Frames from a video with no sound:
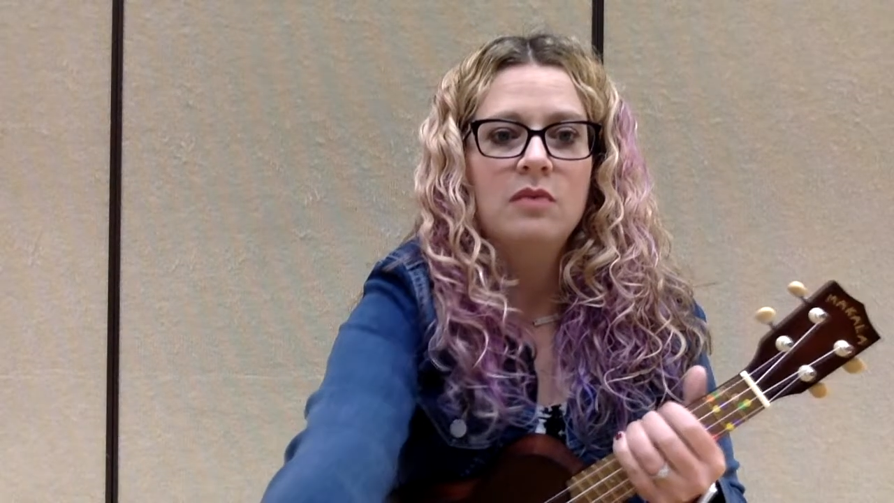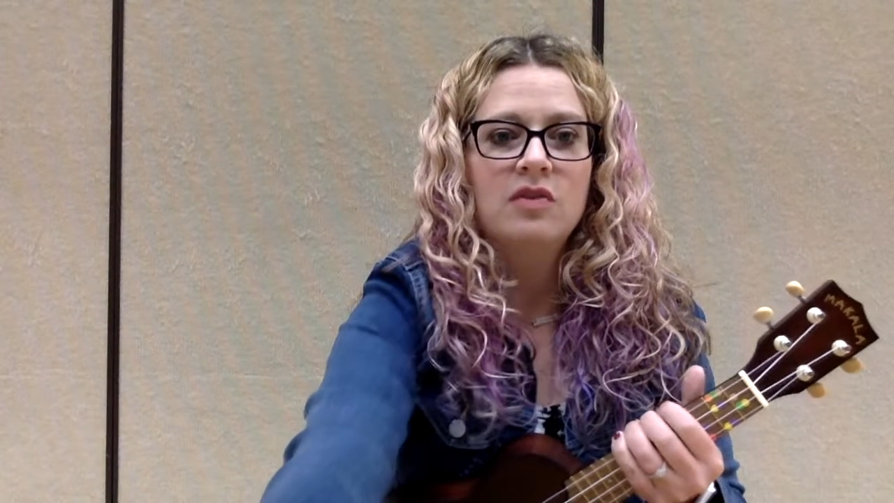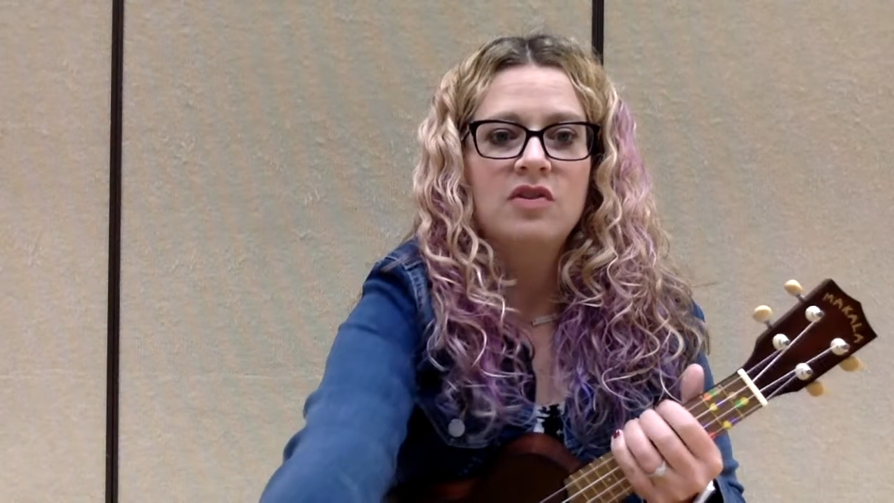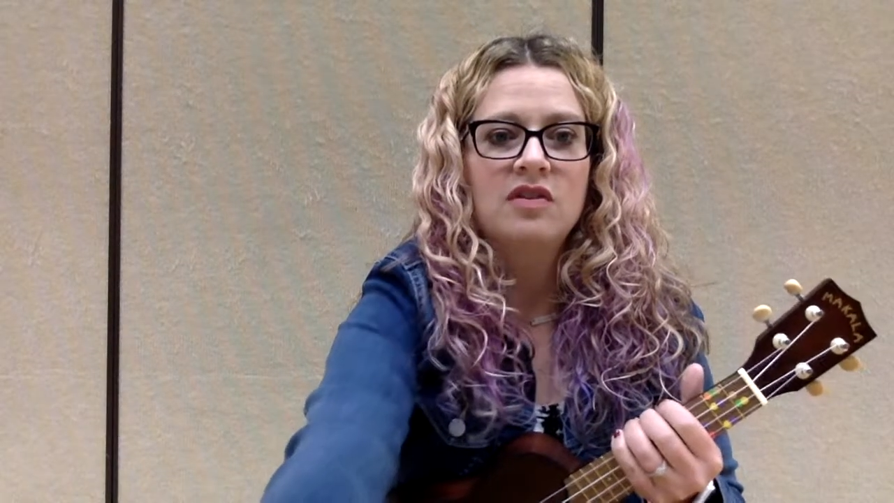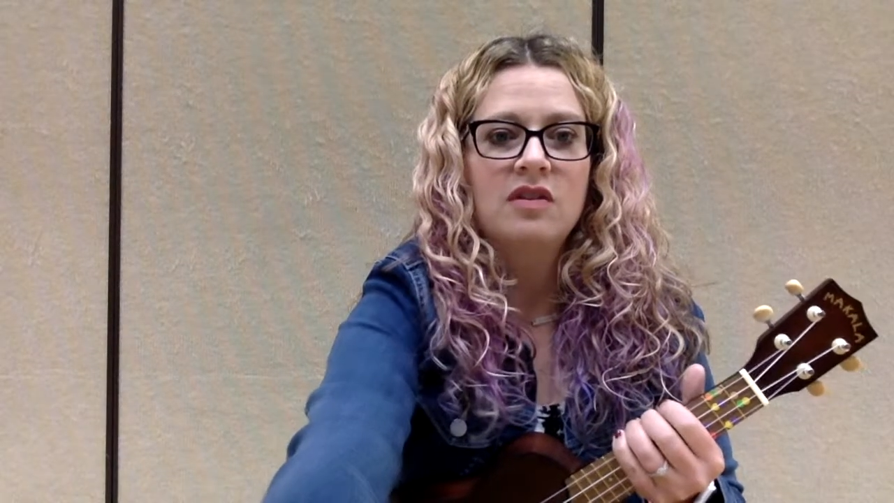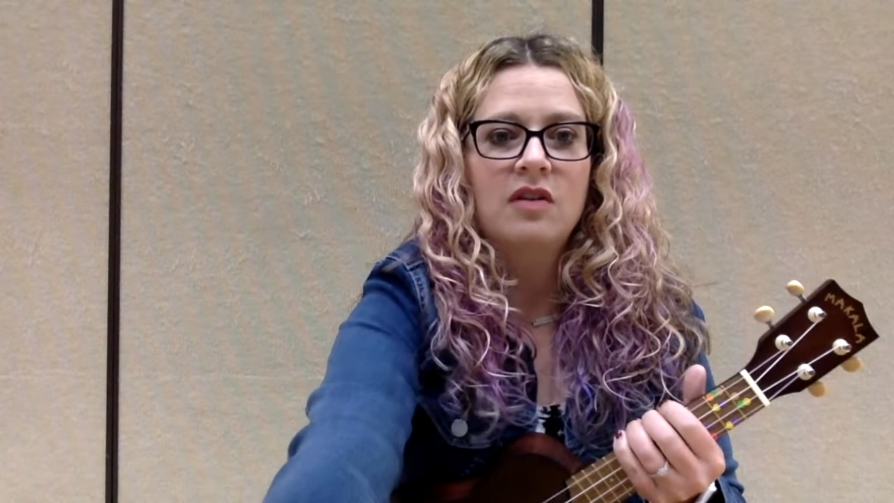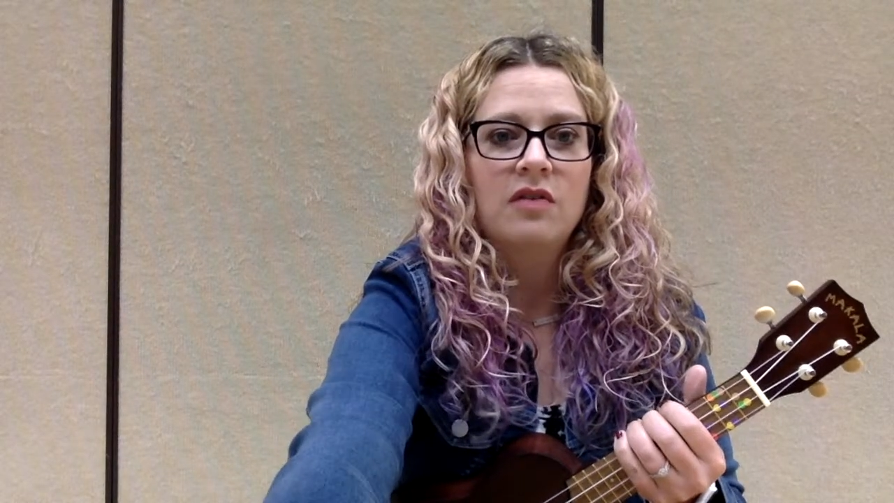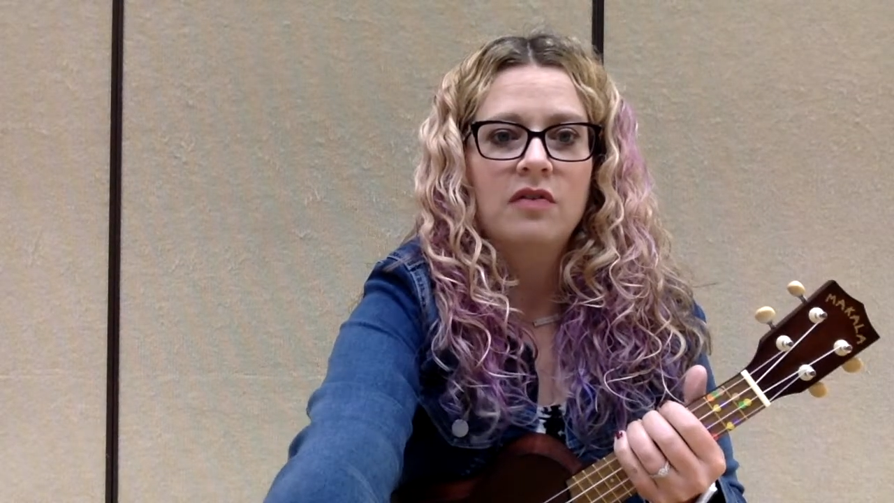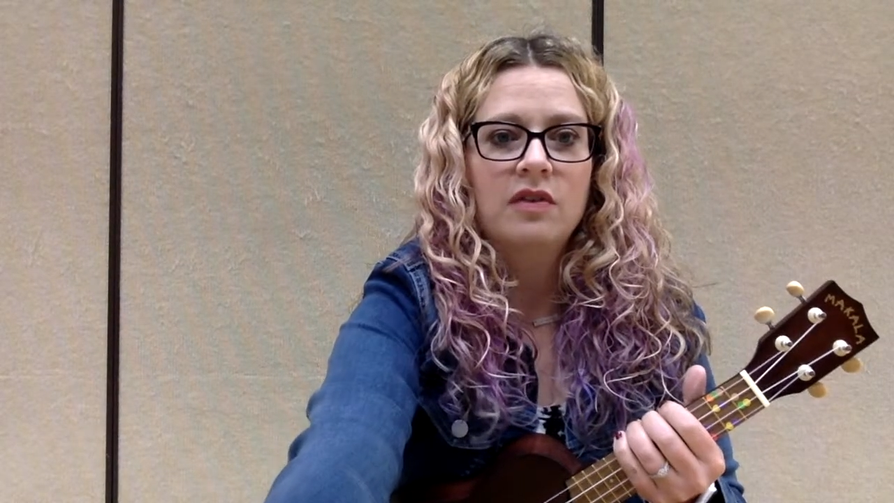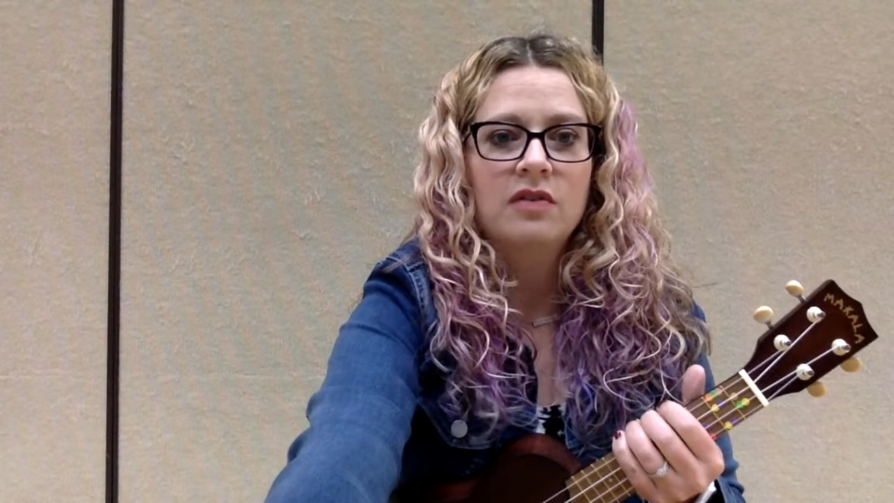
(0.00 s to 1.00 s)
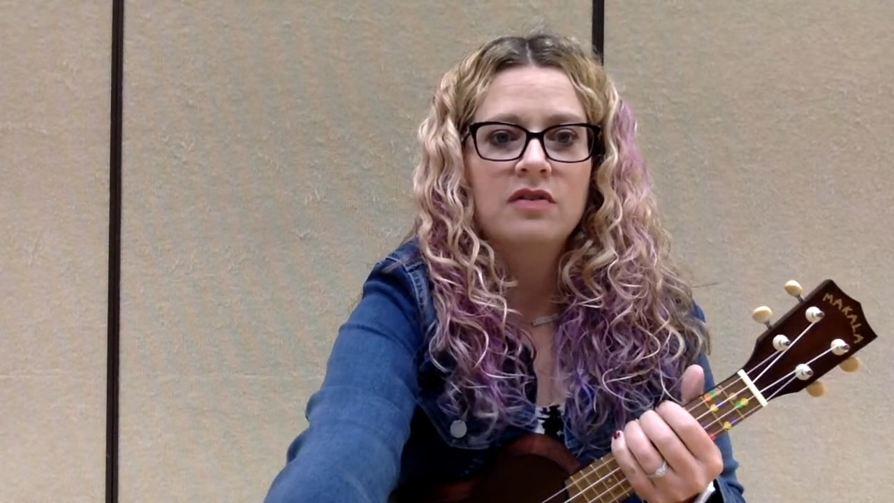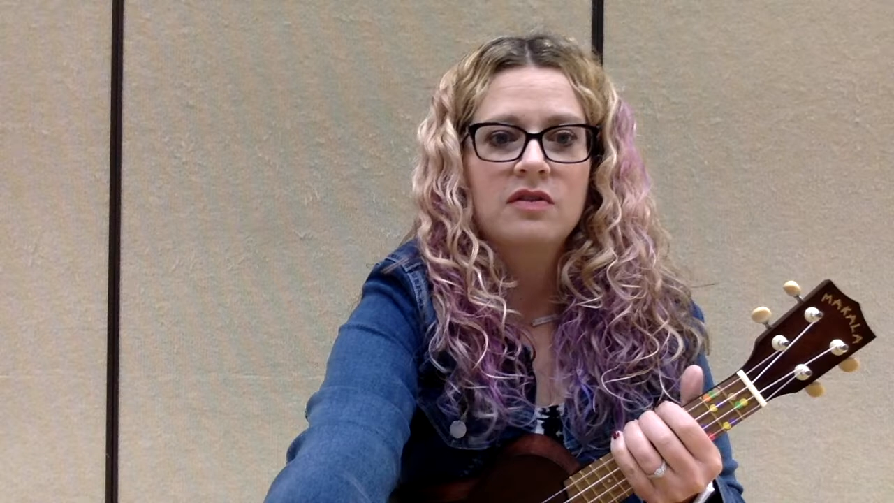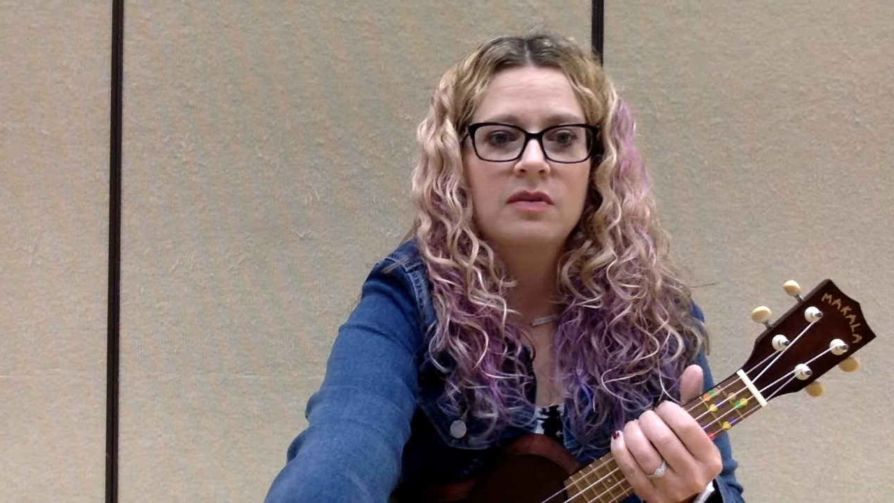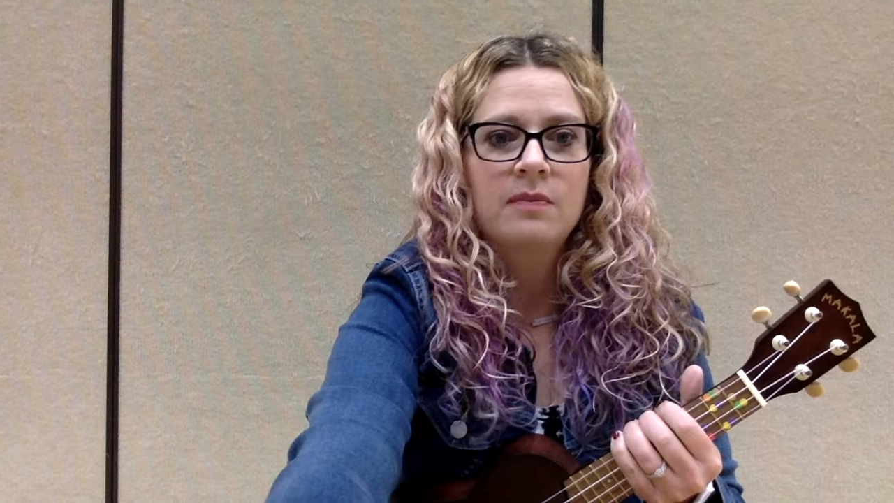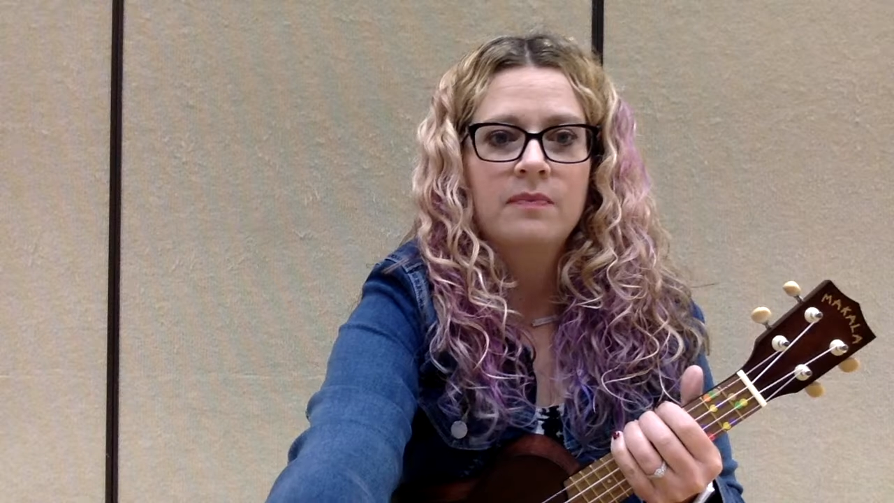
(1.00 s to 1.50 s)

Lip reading: which is another verse,